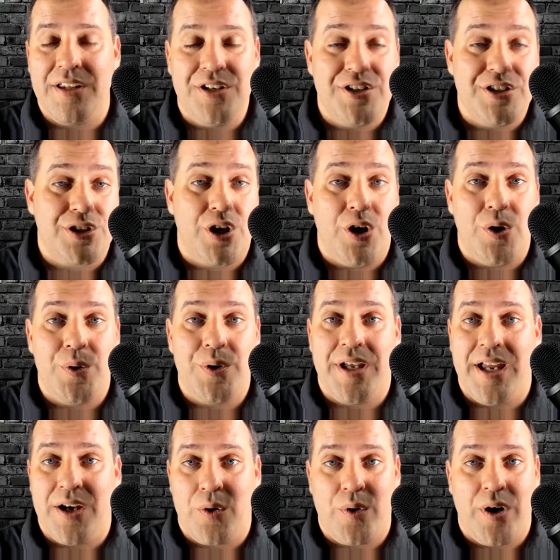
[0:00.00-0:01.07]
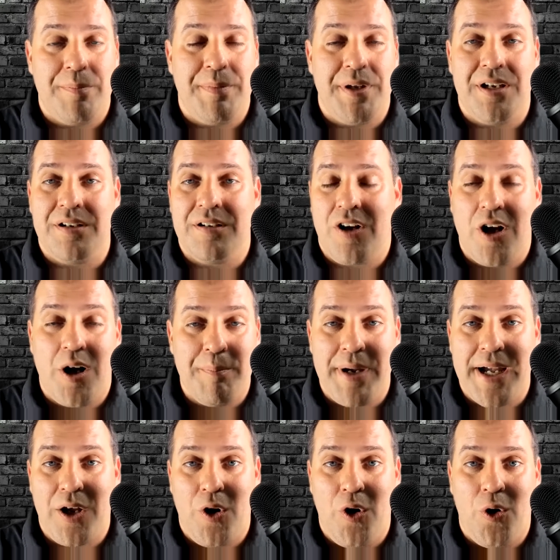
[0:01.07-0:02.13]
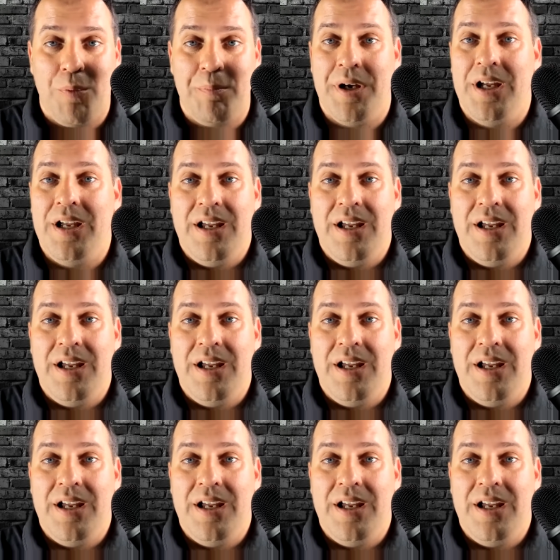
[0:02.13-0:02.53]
You just go, you get a great meal, come back home.